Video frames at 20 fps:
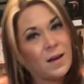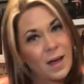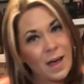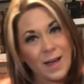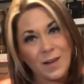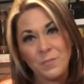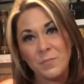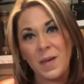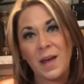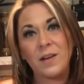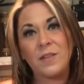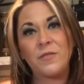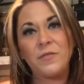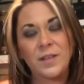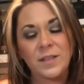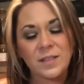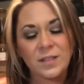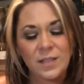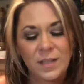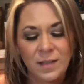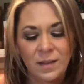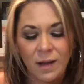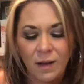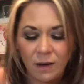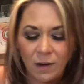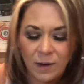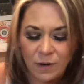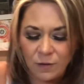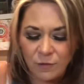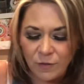and manifest in that
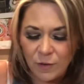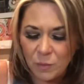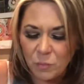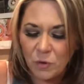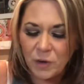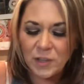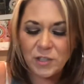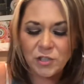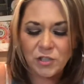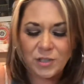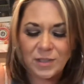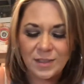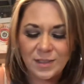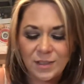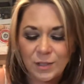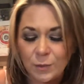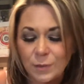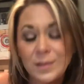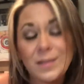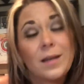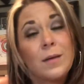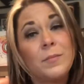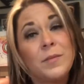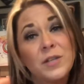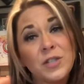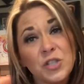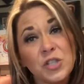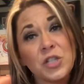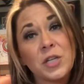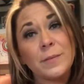higher vibration? And so
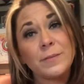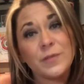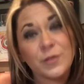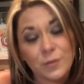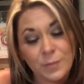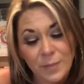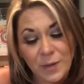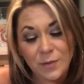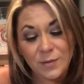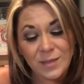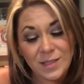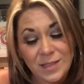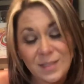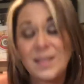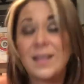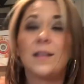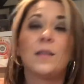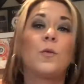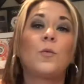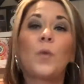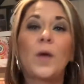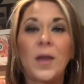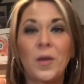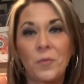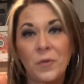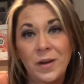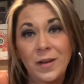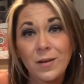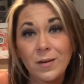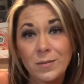somebody's ships are about to sail away
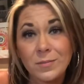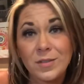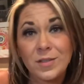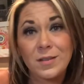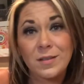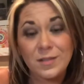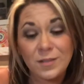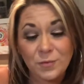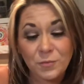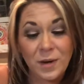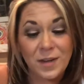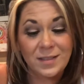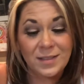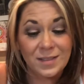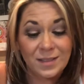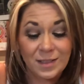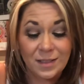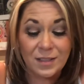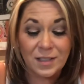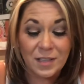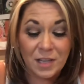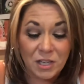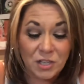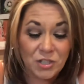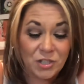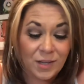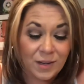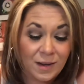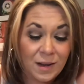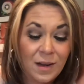when it comes to this
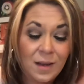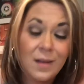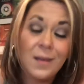reconciliation.